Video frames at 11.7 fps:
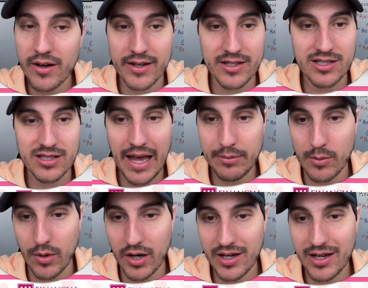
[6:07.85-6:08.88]
and it slapped the
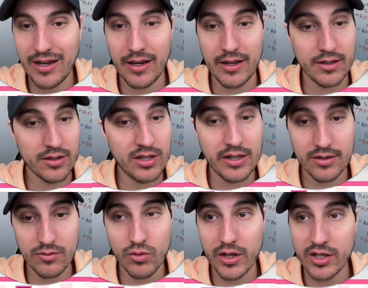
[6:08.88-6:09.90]
market, and it
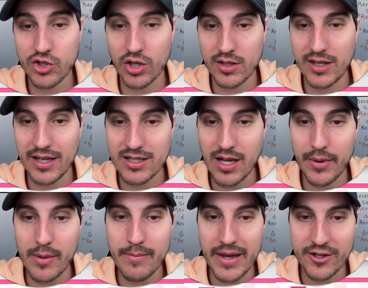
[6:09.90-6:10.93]
really shook things up in a
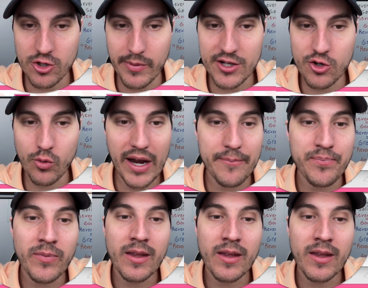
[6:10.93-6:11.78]
major way.